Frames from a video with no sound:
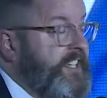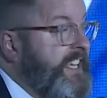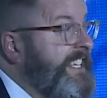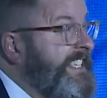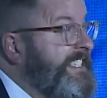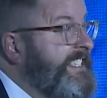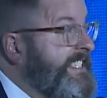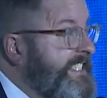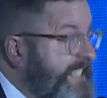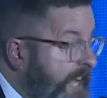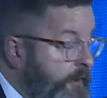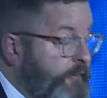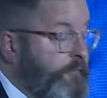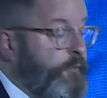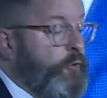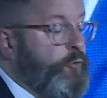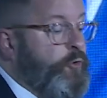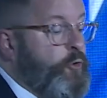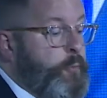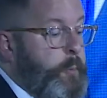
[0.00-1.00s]
and
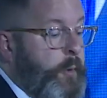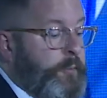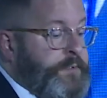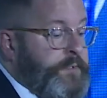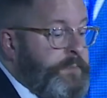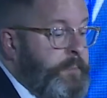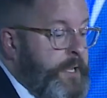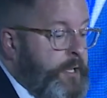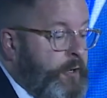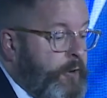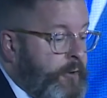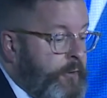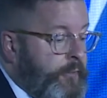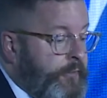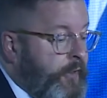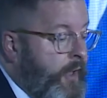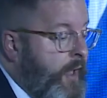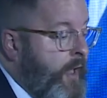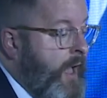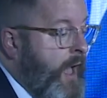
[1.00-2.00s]
insightful group of
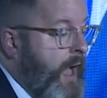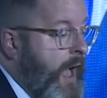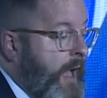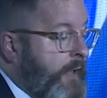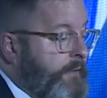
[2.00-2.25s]
speakers uh,